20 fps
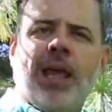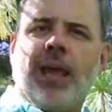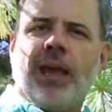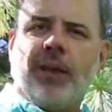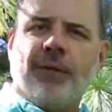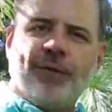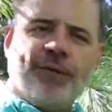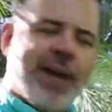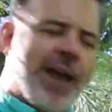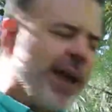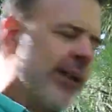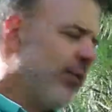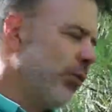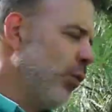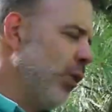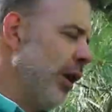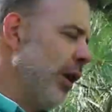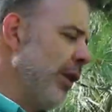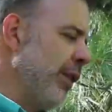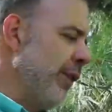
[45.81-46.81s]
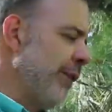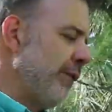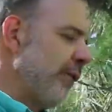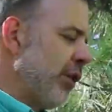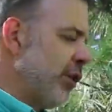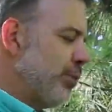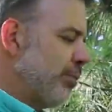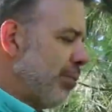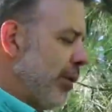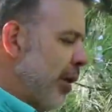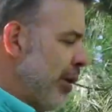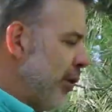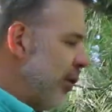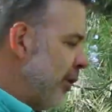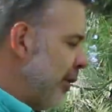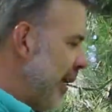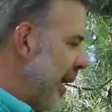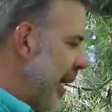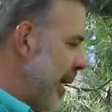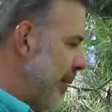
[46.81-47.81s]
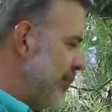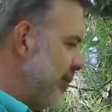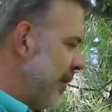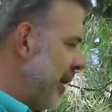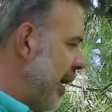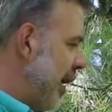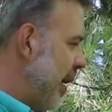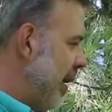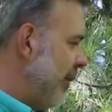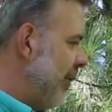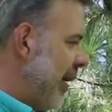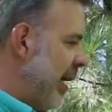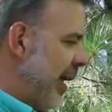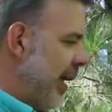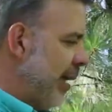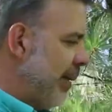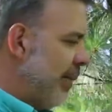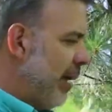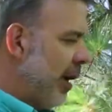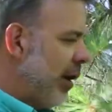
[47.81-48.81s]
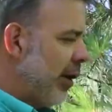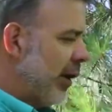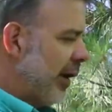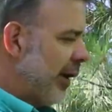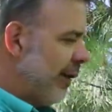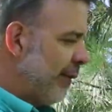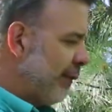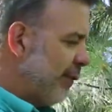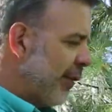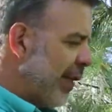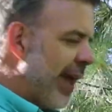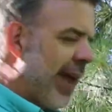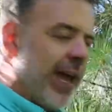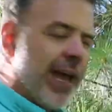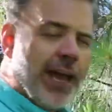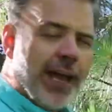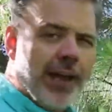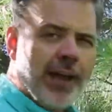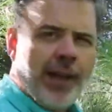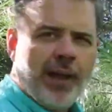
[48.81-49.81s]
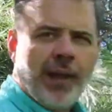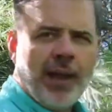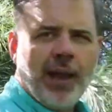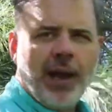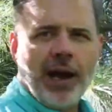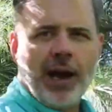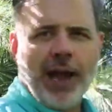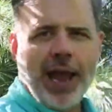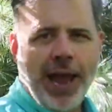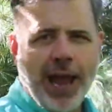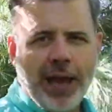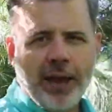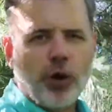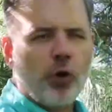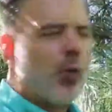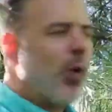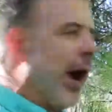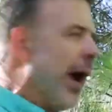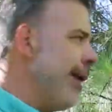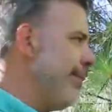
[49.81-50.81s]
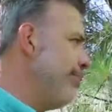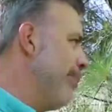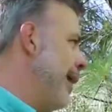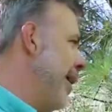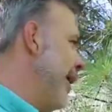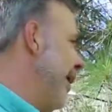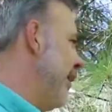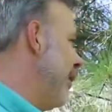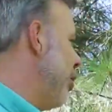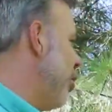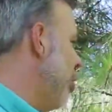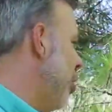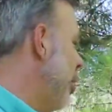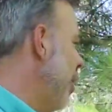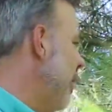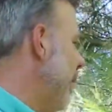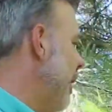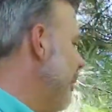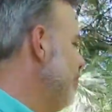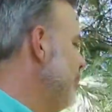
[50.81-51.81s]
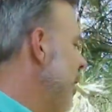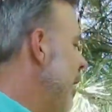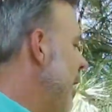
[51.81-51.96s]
In fact, one of the first prototypes of an American flag had a white pine on it.